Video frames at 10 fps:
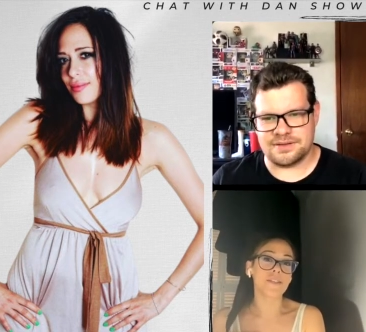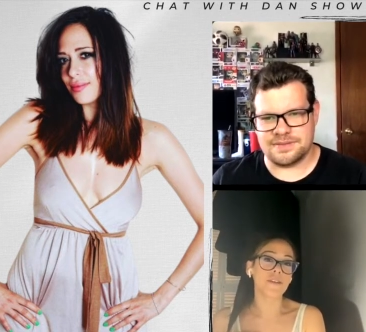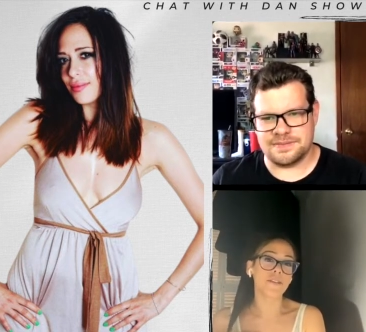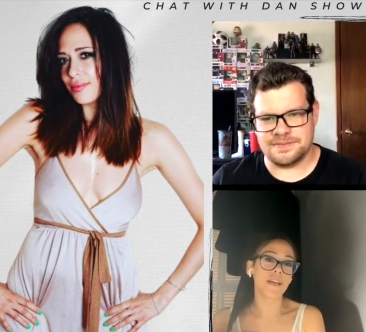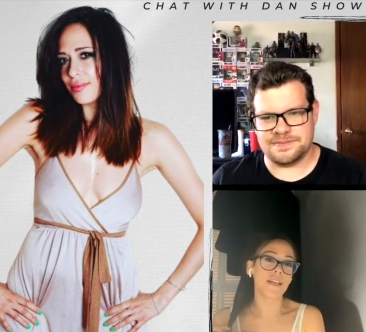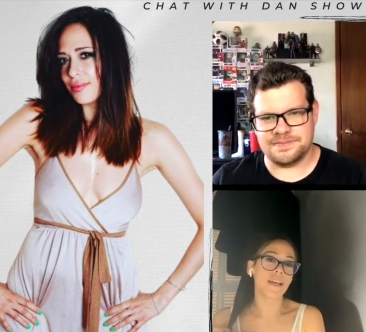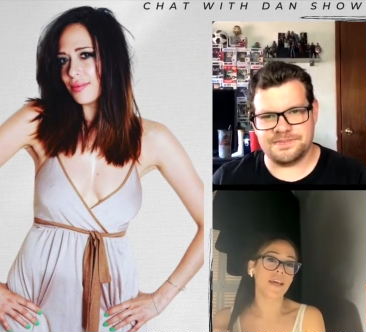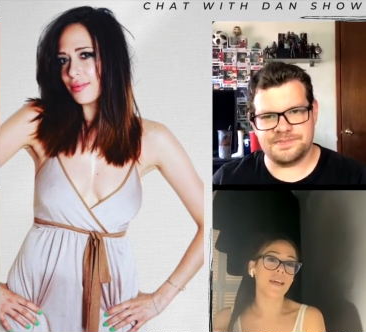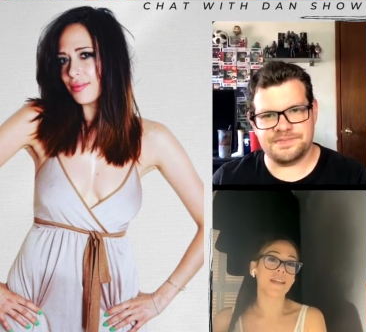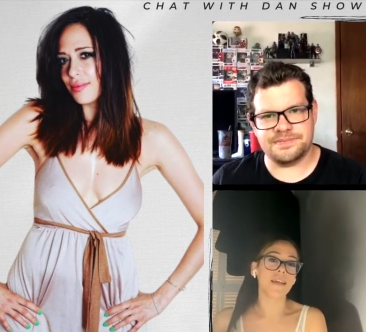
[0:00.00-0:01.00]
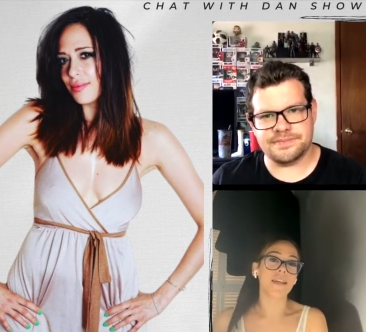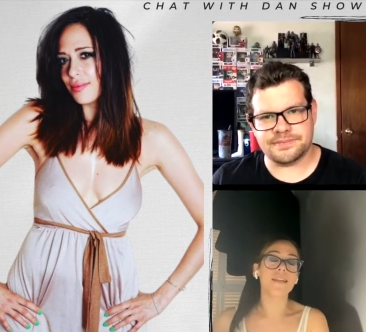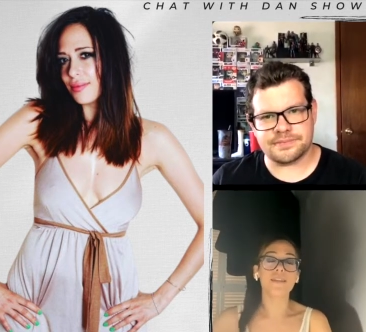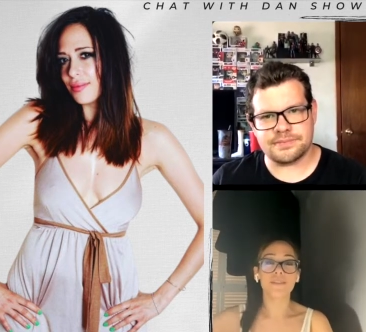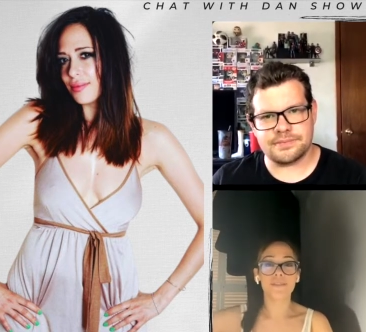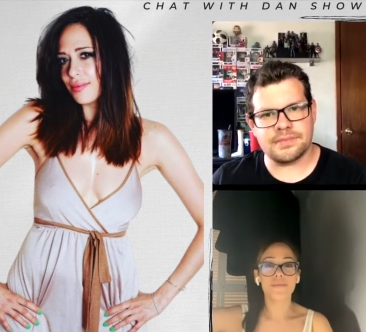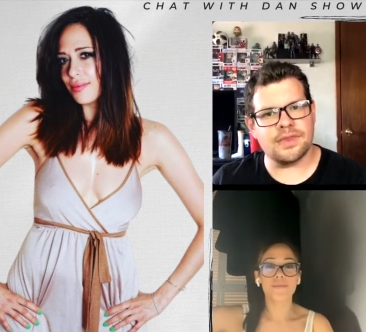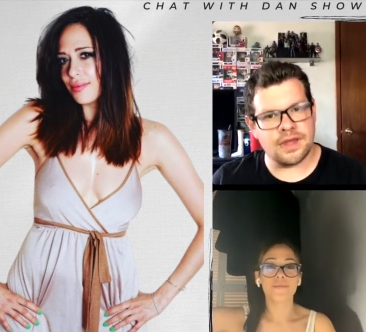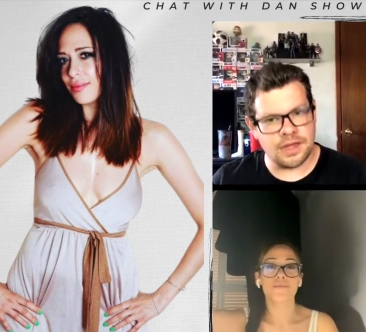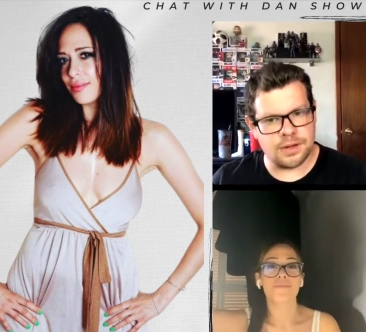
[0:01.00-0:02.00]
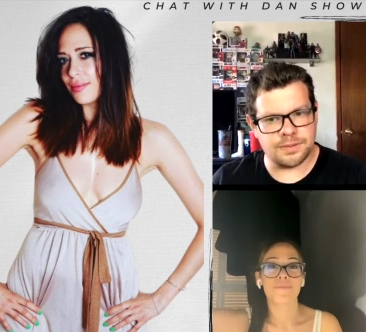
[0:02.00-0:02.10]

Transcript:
Speaker 1: so dedicated.
Speaker 2: Thank you.